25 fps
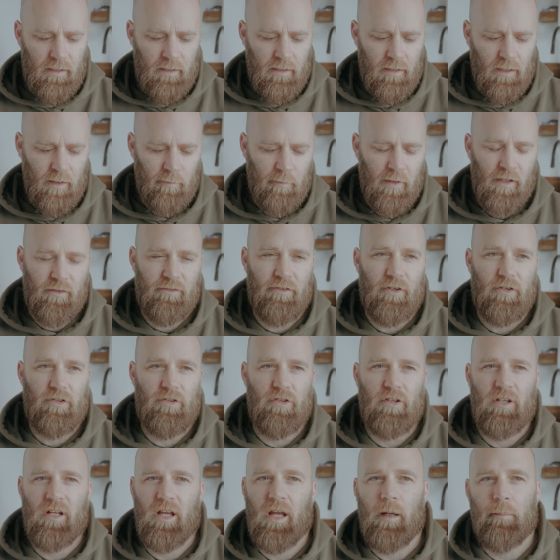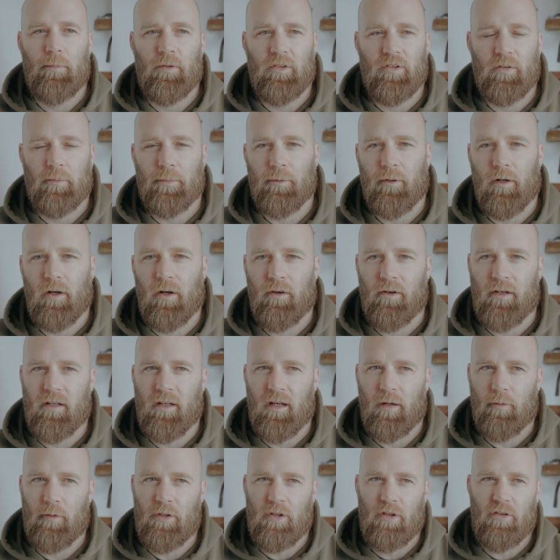If you're shooting aperture priority,
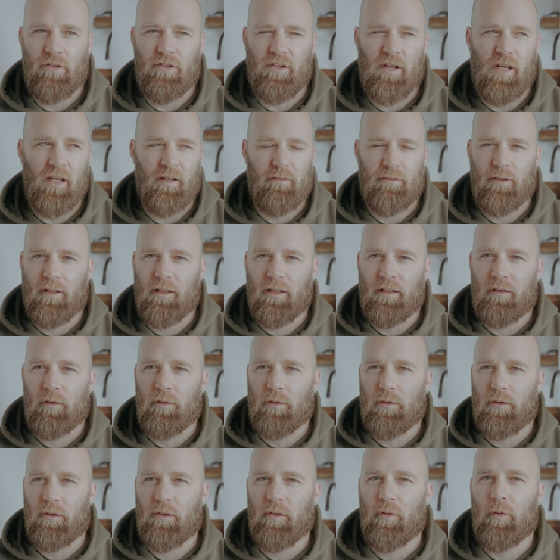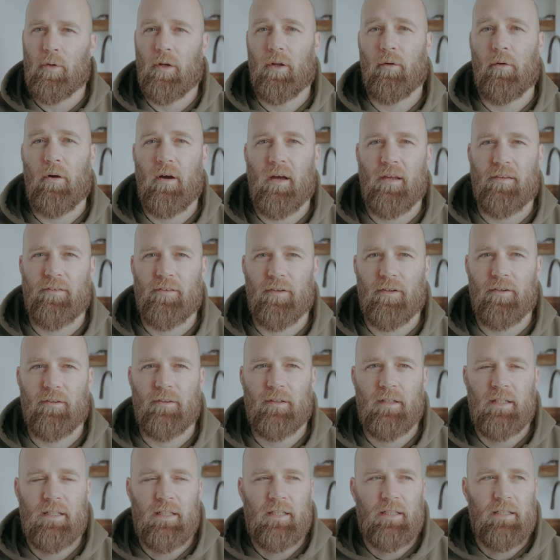I would usually have it at an auto
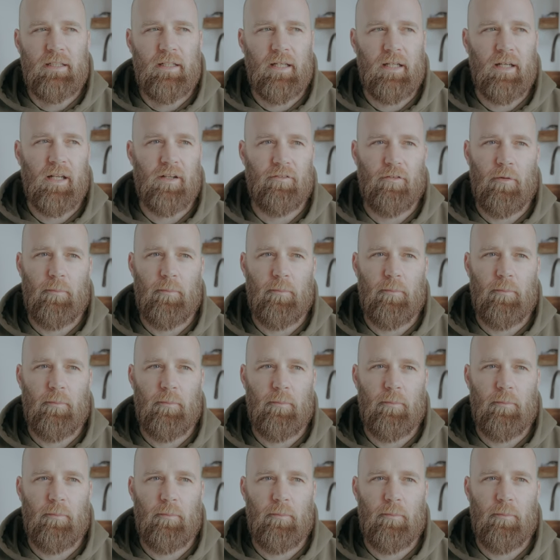ISO and have